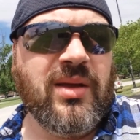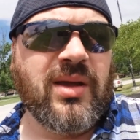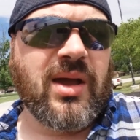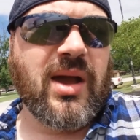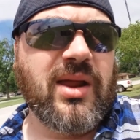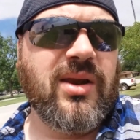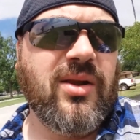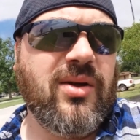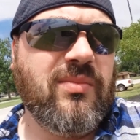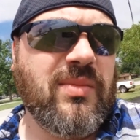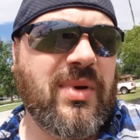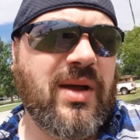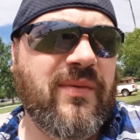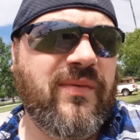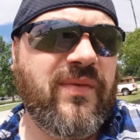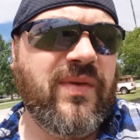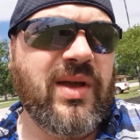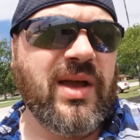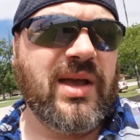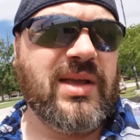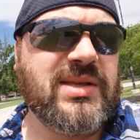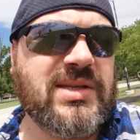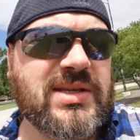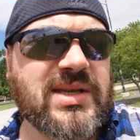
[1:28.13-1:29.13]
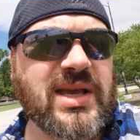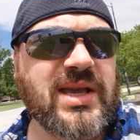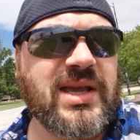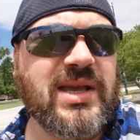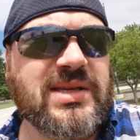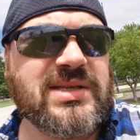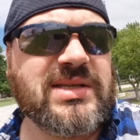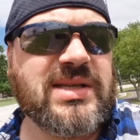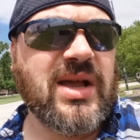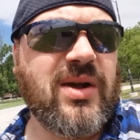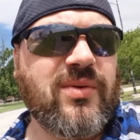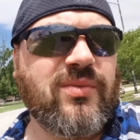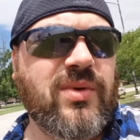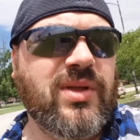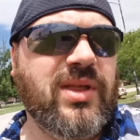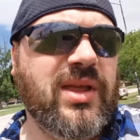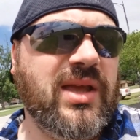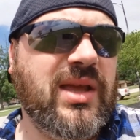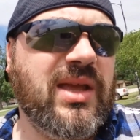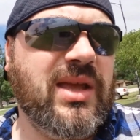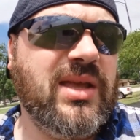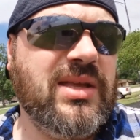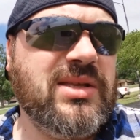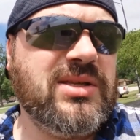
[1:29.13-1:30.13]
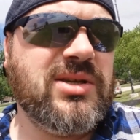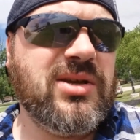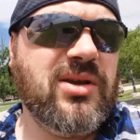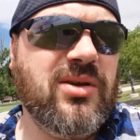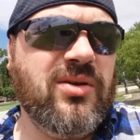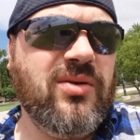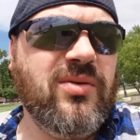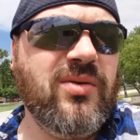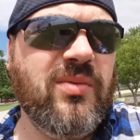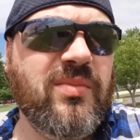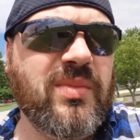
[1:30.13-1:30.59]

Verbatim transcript: I know my fiance is not really into